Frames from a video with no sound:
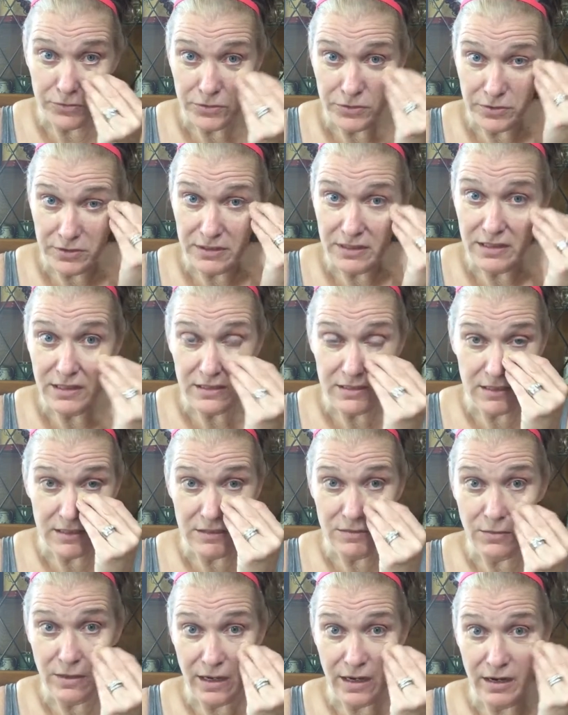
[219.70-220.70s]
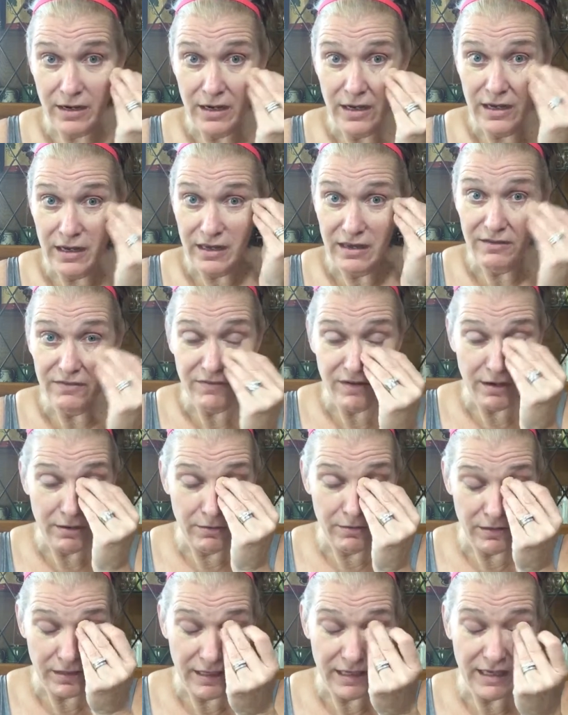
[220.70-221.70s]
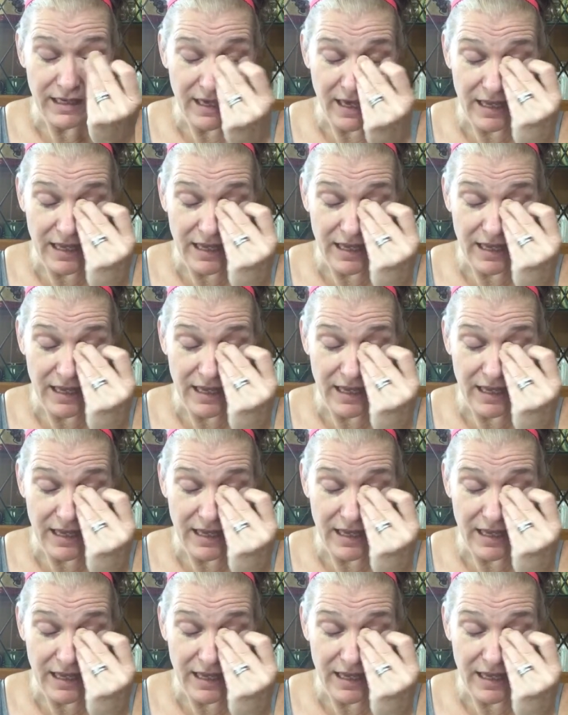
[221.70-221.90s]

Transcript: See, this is where if I were like